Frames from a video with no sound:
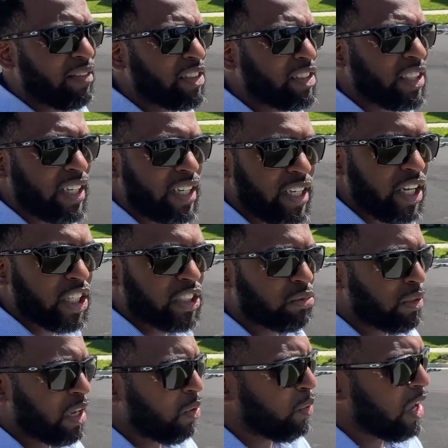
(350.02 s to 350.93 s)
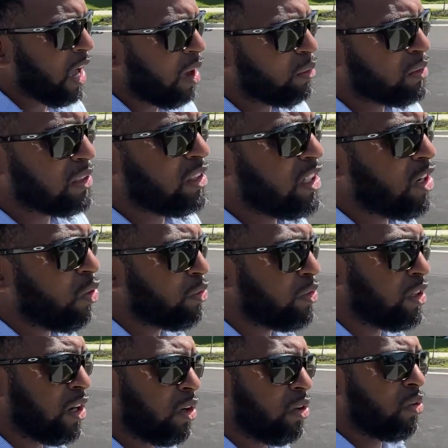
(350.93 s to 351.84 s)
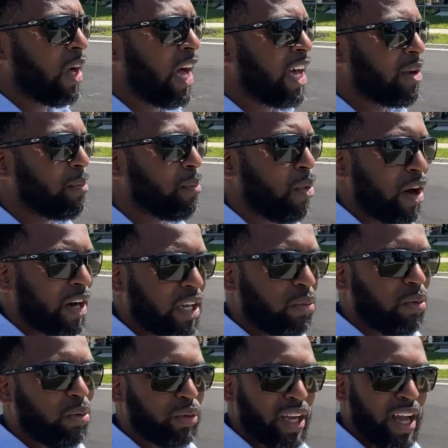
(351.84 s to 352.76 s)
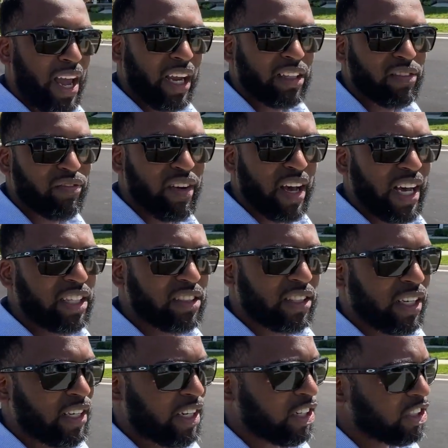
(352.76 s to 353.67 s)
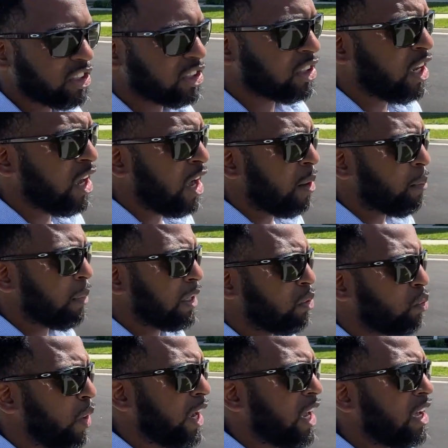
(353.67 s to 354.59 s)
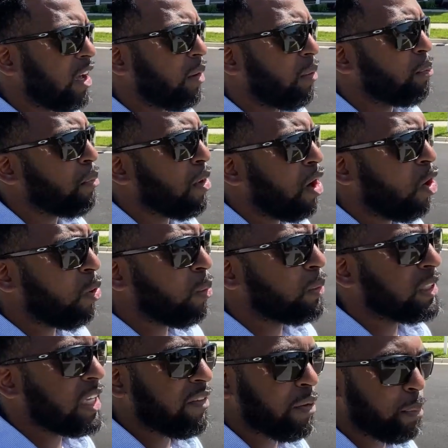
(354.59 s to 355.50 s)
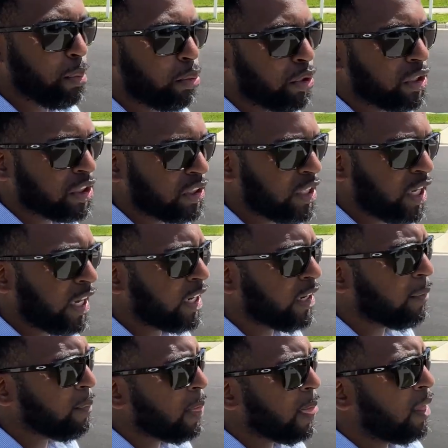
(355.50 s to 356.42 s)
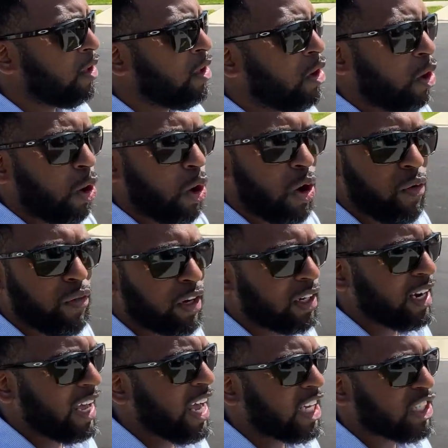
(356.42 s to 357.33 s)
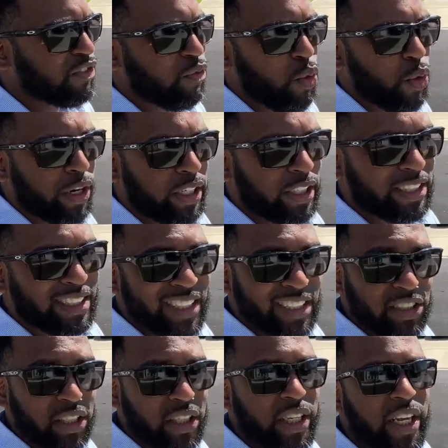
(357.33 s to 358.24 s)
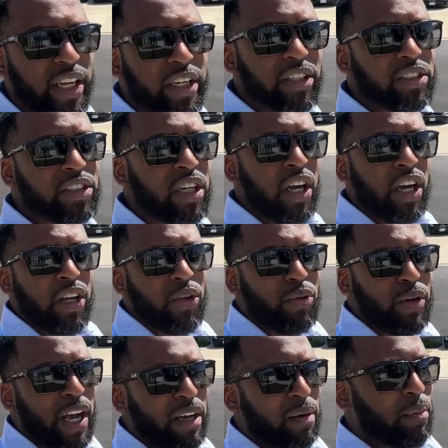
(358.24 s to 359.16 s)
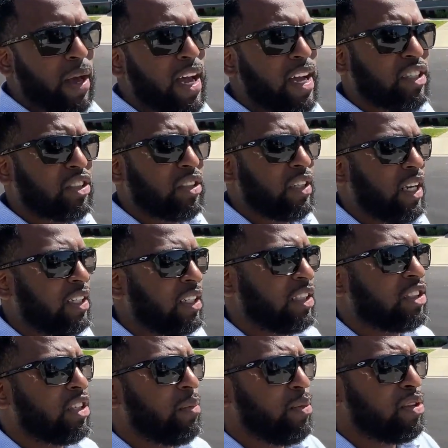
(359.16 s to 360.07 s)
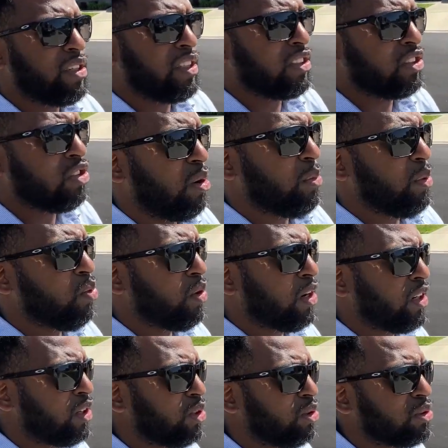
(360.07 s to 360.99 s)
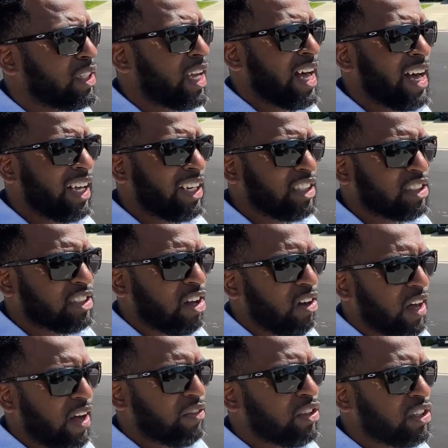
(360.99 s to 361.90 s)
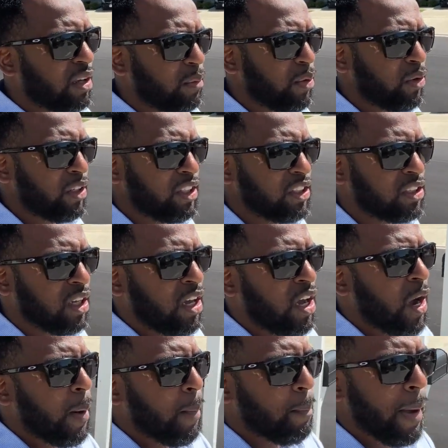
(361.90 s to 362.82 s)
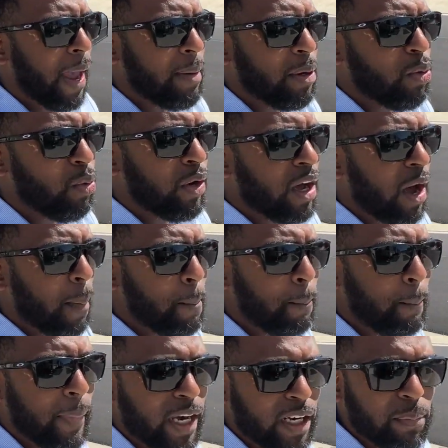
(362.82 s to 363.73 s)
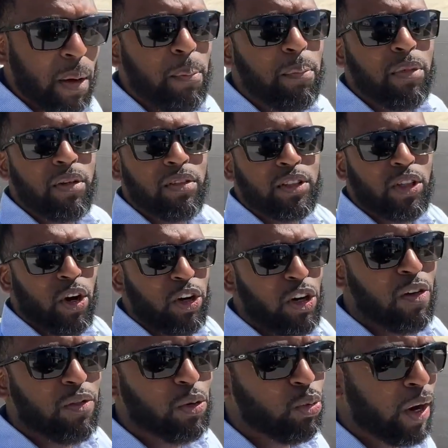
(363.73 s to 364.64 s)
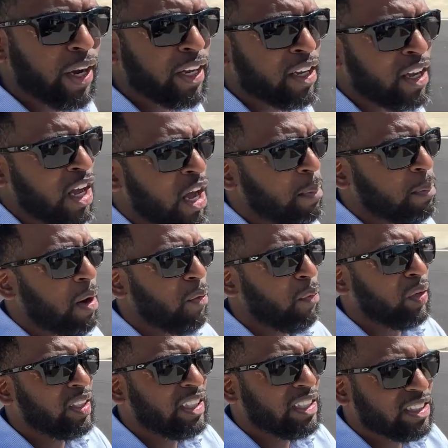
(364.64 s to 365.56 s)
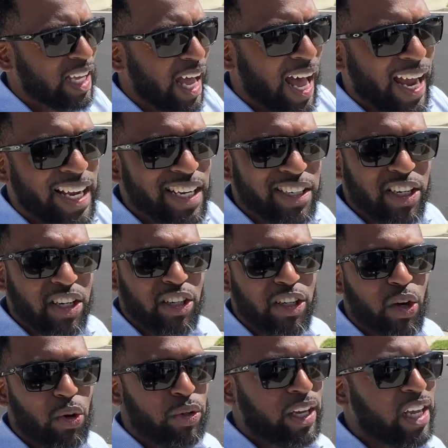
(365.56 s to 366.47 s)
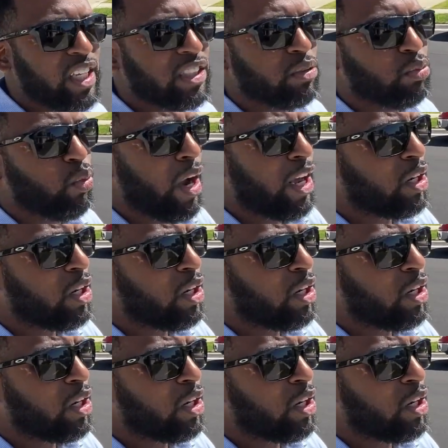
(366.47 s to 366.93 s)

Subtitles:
to 10 years from now, we obviously don't know how the market will react in 5 to 10 years, but the way homes have appreciated over the last 40 to 60 years, you can imagine that this community is to be one of those highly sought after communities, maybe with a minimum turnover rate, but with this ideal location right